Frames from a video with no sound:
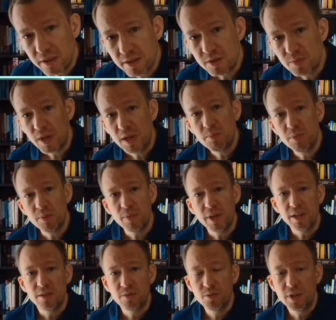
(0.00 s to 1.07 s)
this paper, by
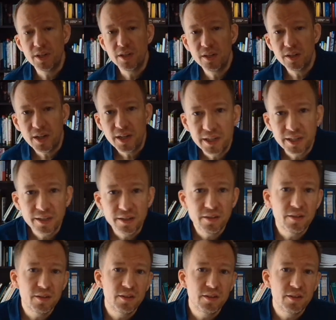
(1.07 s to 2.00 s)
the way, I